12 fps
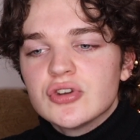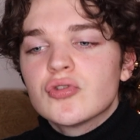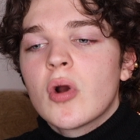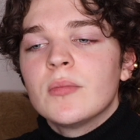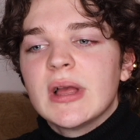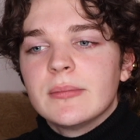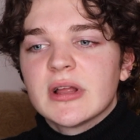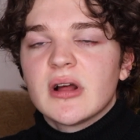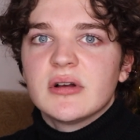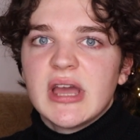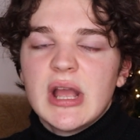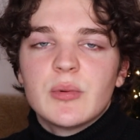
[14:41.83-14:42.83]
normally I'm like,
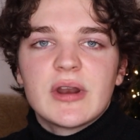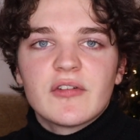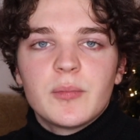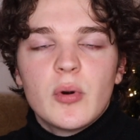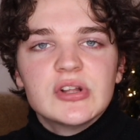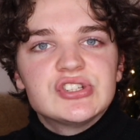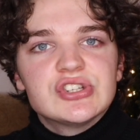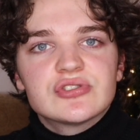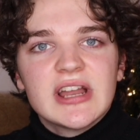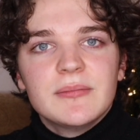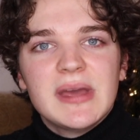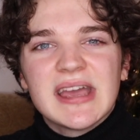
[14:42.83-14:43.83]
okay, whatever point she's
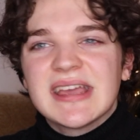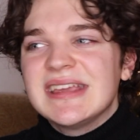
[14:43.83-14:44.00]
trying to make.